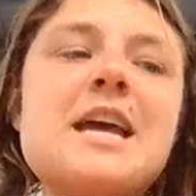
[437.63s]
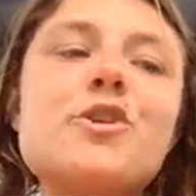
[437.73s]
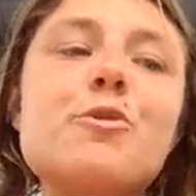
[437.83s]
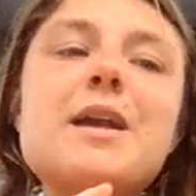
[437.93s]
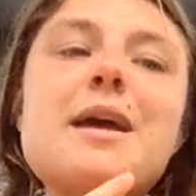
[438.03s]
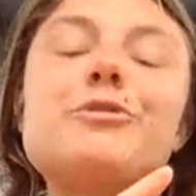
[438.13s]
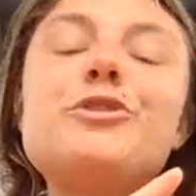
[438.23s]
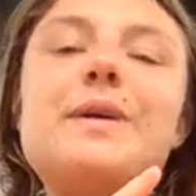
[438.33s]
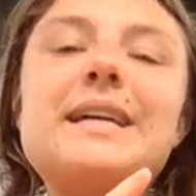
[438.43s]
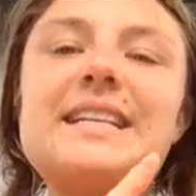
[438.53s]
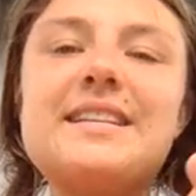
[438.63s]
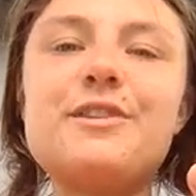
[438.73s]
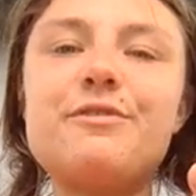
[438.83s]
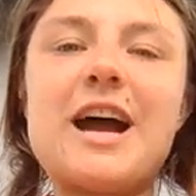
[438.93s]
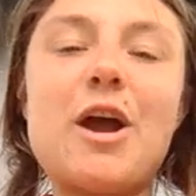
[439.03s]
You'll be able to
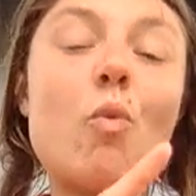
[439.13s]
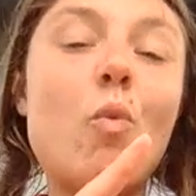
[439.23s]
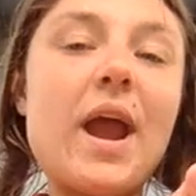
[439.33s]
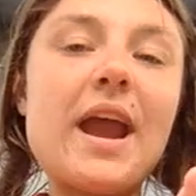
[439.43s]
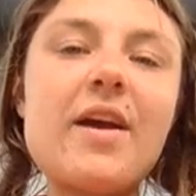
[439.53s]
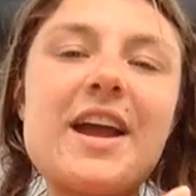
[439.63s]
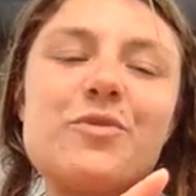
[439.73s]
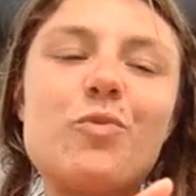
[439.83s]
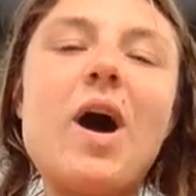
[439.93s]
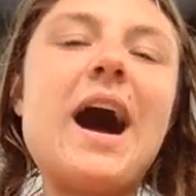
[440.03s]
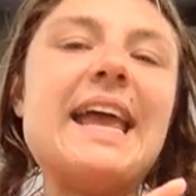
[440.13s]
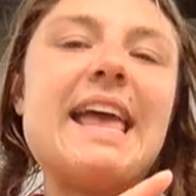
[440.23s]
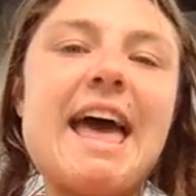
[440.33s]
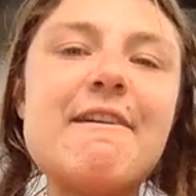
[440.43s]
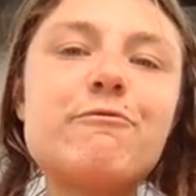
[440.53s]
identify where and why
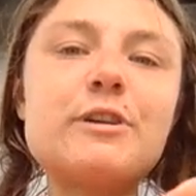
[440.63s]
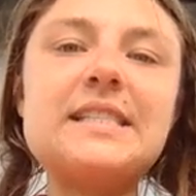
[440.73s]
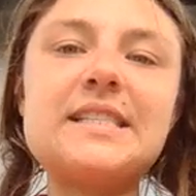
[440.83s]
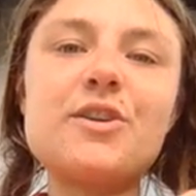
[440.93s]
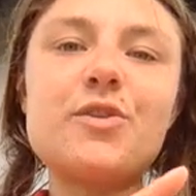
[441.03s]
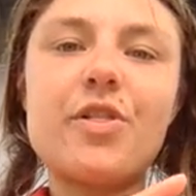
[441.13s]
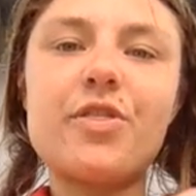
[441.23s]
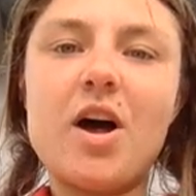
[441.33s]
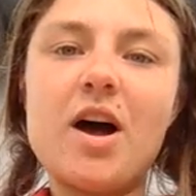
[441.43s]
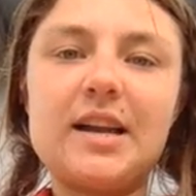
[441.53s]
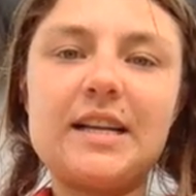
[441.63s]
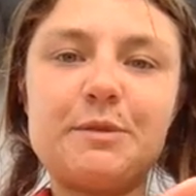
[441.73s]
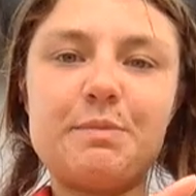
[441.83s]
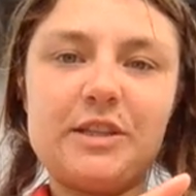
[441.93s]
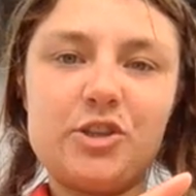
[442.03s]
every single thought is
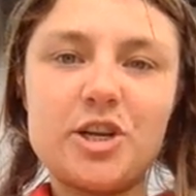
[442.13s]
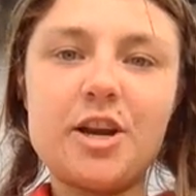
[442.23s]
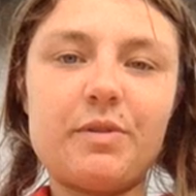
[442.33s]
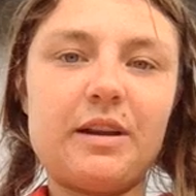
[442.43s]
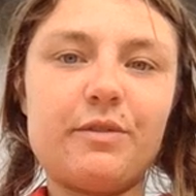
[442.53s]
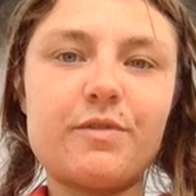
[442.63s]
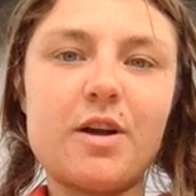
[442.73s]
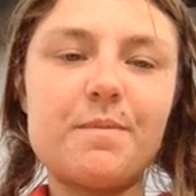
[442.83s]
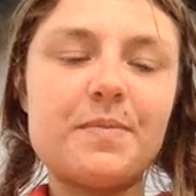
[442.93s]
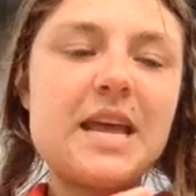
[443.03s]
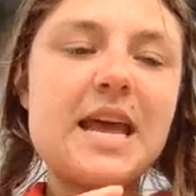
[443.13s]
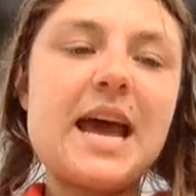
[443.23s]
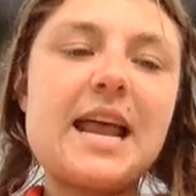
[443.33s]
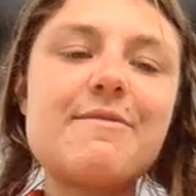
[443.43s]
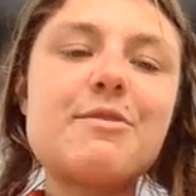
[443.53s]
being generated from,
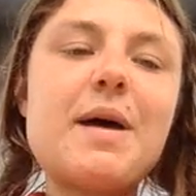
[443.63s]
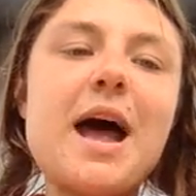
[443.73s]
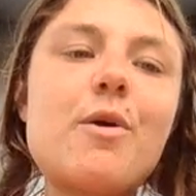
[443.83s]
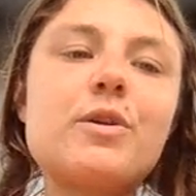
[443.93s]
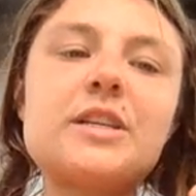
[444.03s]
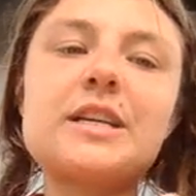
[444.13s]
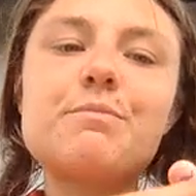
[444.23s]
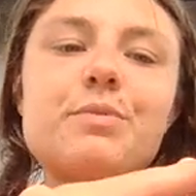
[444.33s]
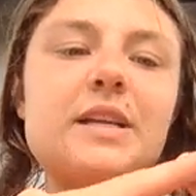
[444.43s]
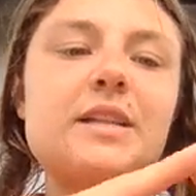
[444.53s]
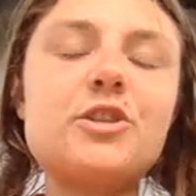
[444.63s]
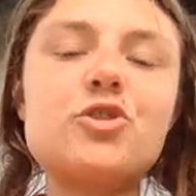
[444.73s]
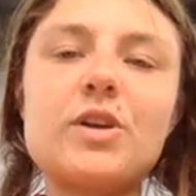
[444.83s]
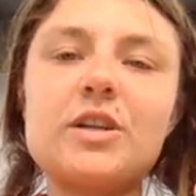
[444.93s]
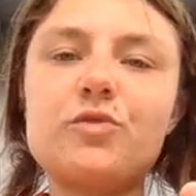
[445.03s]
and have the power to completely
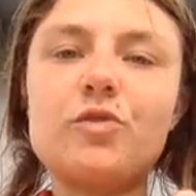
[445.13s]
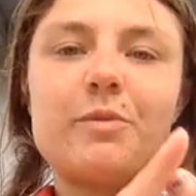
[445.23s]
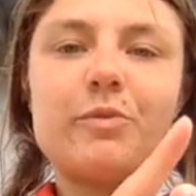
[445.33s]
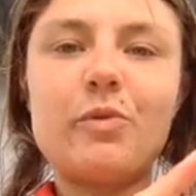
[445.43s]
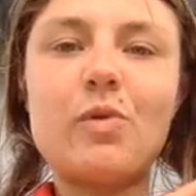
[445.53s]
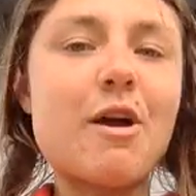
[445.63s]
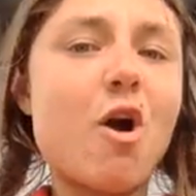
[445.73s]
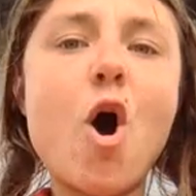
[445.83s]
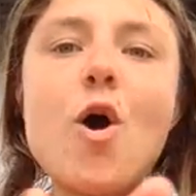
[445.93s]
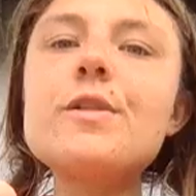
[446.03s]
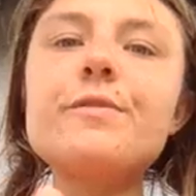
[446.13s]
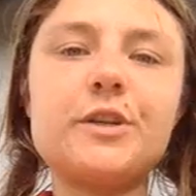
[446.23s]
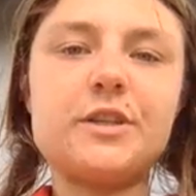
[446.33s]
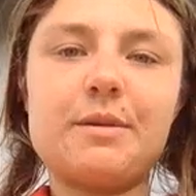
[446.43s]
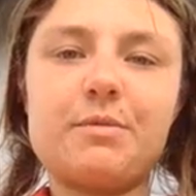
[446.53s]
transform and rewire all of
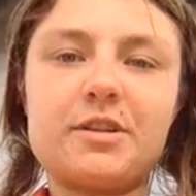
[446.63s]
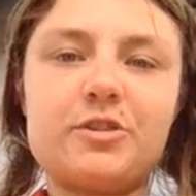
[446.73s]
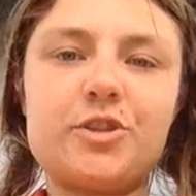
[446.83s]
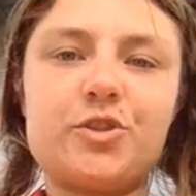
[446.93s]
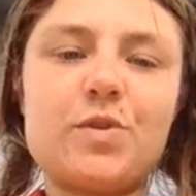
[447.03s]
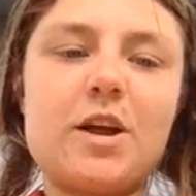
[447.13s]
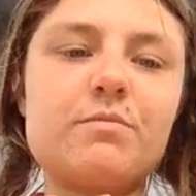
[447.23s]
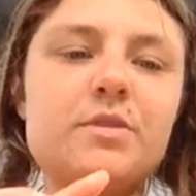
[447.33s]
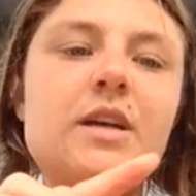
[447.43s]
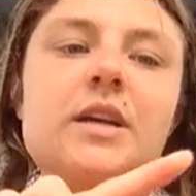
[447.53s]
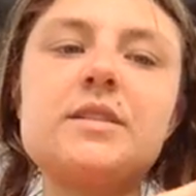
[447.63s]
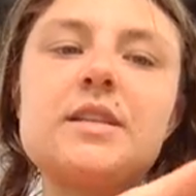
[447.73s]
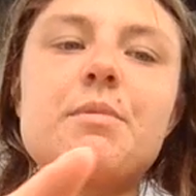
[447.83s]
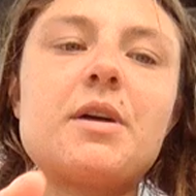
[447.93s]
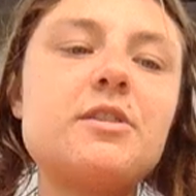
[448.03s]
your subconscious realms,
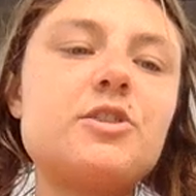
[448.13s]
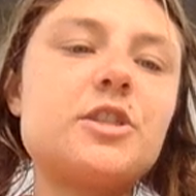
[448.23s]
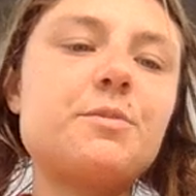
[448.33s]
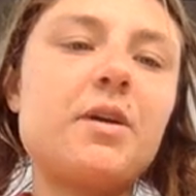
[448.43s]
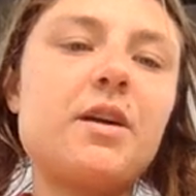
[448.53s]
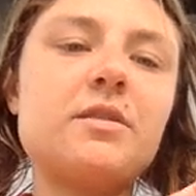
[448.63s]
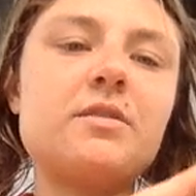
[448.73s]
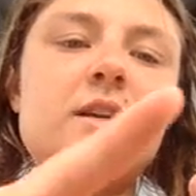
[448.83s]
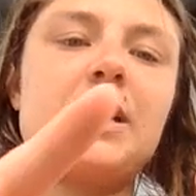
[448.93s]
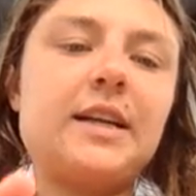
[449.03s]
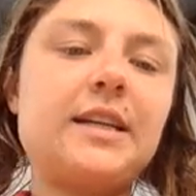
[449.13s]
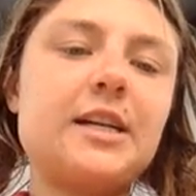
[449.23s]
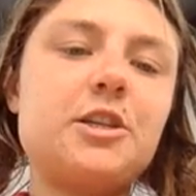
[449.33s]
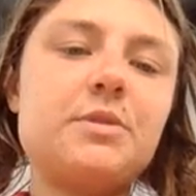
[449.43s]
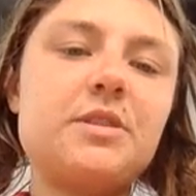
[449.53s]
subconscious parts,
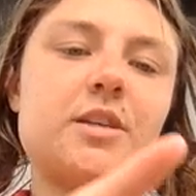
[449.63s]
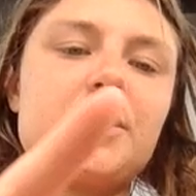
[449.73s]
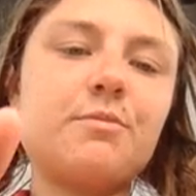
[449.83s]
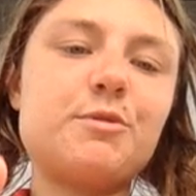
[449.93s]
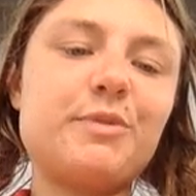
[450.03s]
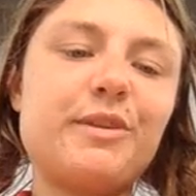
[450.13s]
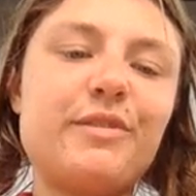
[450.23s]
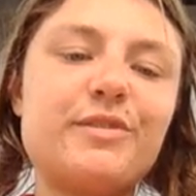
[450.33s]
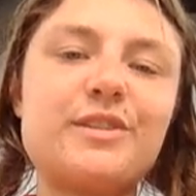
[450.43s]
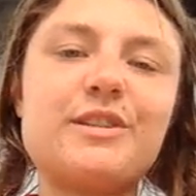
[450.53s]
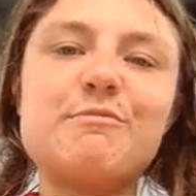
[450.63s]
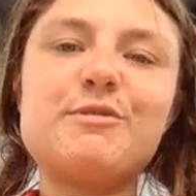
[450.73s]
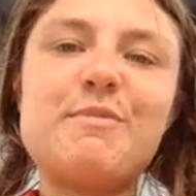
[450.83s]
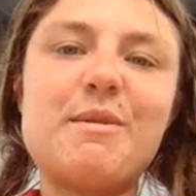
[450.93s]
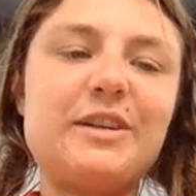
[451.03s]
attachment systems, belief
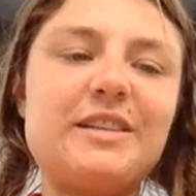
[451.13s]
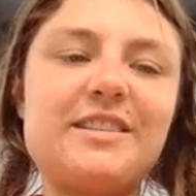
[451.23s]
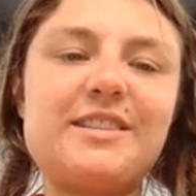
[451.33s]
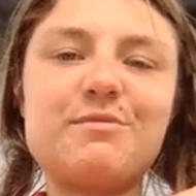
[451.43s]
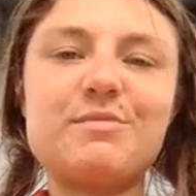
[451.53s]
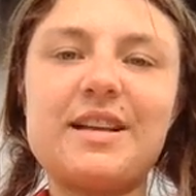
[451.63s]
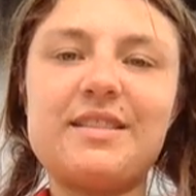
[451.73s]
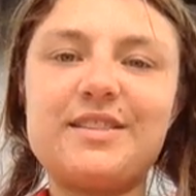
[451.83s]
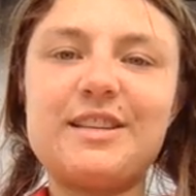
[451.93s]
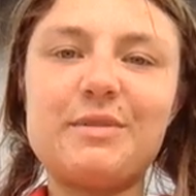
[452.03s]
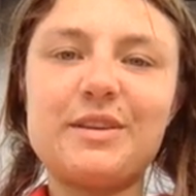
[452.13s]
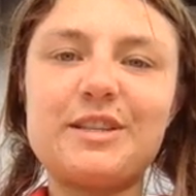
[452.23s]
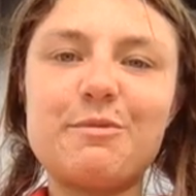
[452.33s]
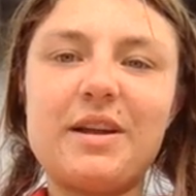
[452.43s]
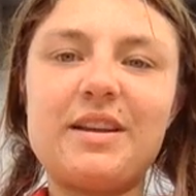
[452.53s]
systems, memory systems, and the
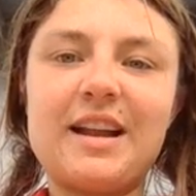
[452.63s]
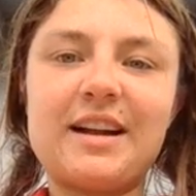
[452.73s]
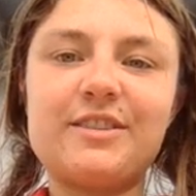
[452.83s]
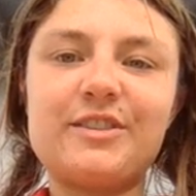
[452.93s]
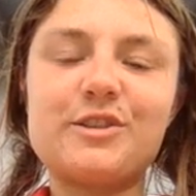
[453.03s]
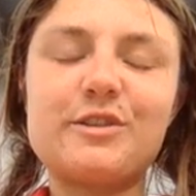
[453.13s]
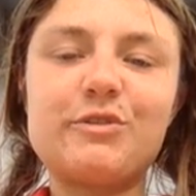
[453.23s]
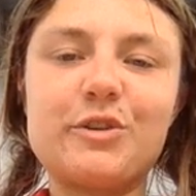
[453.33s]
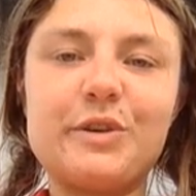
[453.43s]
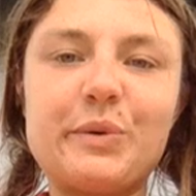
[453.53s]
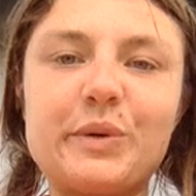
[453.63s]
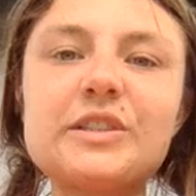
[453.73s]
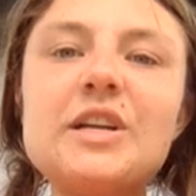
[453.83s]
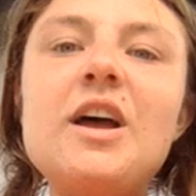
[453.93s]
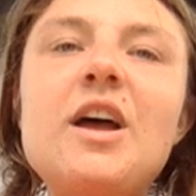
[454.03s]
stimulus-dependent activation of neural
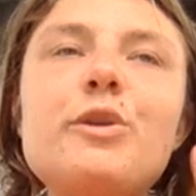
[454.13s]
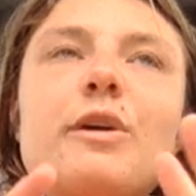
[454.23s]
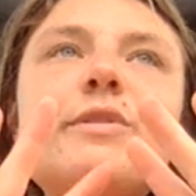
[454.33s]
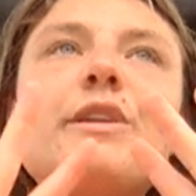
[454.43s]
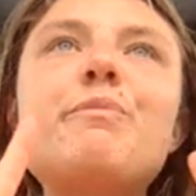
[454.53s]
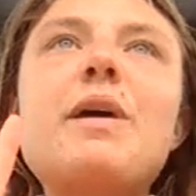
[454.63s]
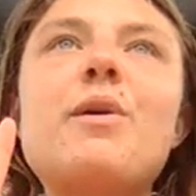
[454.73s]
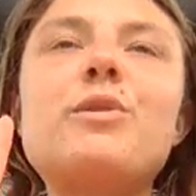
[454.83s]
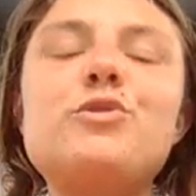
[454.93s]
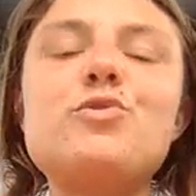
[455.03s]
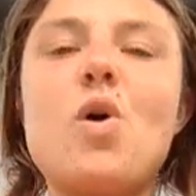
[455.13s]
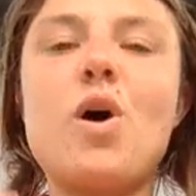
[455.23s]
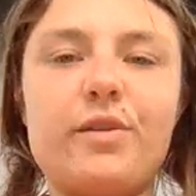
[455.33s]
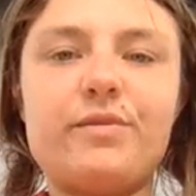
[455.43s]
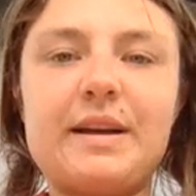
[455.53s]
networks. You'll have enough power to do
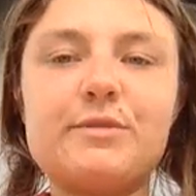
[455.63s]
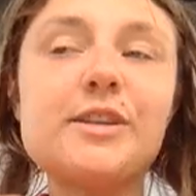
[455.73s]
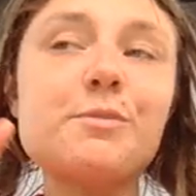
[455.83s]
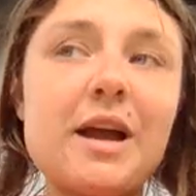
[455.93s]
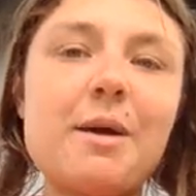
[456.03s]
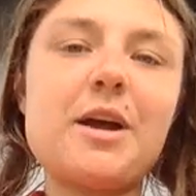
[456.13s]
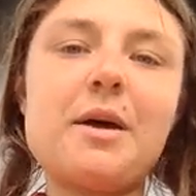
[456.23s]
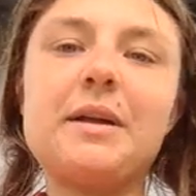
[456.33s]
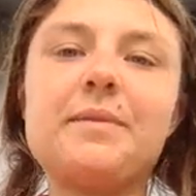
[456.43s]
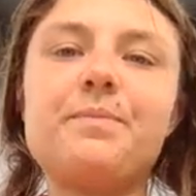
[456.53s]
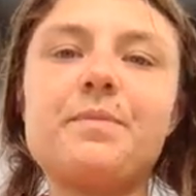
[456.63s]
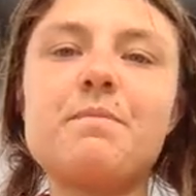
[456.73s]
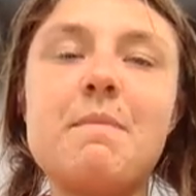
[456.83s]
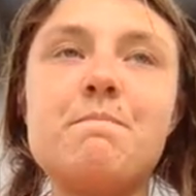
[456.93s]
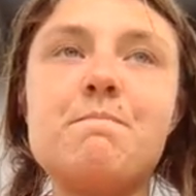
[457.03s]
all of that. So that's my upcoming
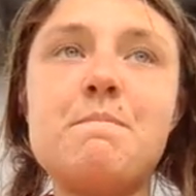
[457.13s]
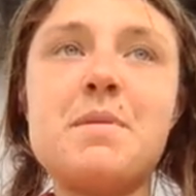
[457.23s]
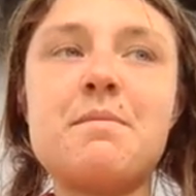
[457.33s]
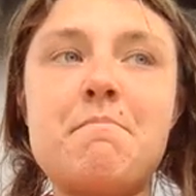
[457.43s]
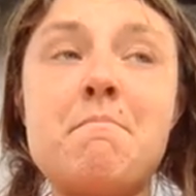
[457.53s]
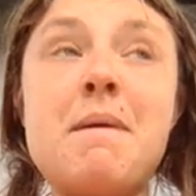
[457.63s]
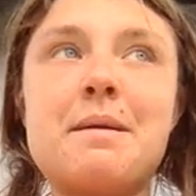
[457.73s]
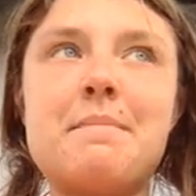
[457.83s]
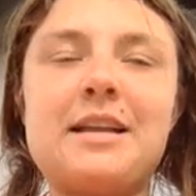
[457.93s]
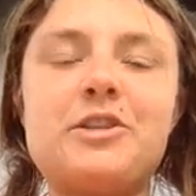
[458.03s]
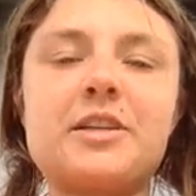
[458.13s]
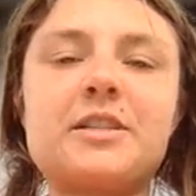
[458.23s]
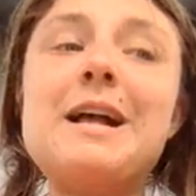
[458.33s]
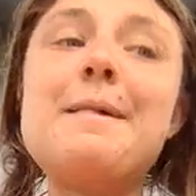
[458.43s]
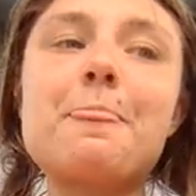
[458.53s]
mega magics.